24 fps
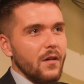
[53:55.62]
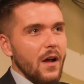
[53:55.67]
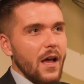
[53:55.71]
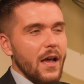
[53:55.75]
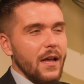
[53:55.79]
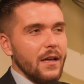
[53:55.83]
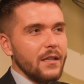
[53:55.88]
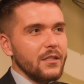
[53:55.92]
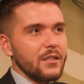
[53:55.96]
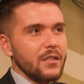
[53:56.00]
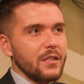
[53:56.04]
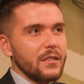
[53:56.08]
For
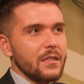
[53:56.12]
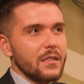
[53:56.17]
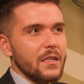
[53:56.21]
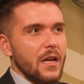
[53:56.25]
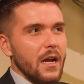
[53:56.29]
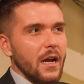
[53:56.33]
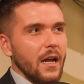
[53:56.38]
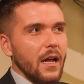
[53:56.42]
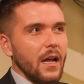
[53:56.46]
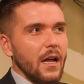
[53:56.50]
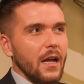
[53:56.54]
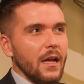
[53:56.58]

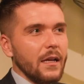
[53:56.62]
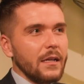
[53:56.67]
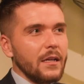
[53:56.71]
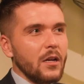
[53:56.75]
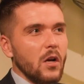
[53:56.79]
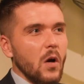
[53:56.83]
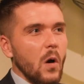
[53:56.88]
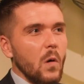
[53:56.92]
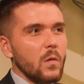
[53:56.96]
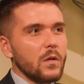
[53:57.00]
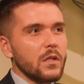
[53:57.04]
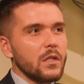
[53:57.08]
agents,
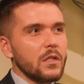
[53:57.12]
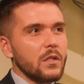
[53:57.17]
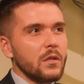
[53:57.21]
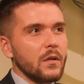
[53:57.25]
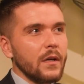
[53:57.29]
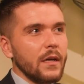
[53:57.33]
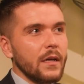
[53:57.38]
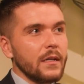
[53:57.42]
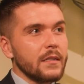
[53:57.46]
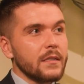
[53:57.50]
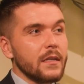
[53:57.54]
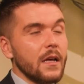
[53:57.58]
okay. Golden
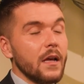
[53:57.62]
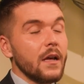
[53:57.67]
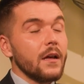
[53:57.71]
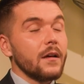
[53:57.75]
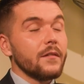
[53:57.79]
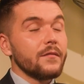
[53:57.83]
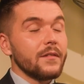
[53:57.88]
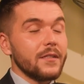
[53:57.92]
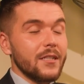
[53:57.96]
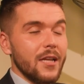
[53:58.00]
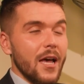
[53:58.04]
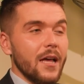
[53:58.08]
nuggets.
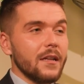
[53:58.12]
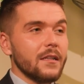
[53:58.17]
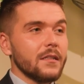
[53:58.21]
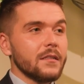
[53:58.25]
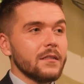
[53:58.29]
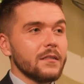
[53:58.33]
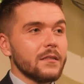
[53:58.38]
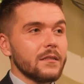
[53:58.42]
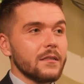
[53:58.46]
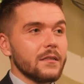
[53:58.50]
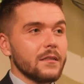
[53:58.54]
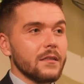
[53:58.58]
For
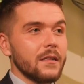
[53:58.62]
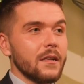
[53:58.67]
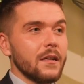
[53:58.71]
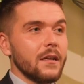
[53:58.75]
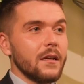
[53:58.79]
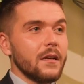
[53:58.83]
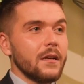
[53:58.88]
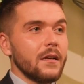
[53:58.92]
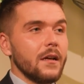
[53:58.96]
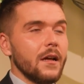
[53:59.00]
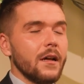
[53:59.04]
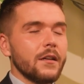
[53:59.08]
tenants,
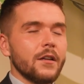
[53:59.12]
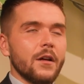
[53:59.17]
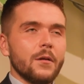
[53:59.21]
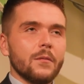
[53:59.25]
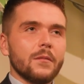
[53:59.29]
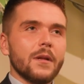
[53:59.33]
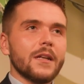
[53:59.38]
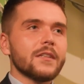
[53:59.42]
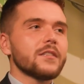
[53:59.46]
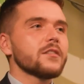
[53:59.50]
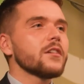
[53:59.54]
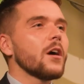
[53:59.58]

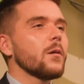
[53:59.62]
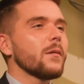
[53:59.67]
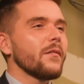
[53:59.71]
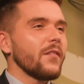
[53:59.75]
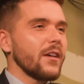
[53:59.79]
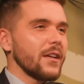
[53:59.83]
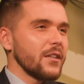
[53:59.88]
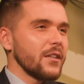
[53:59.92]
no, let's start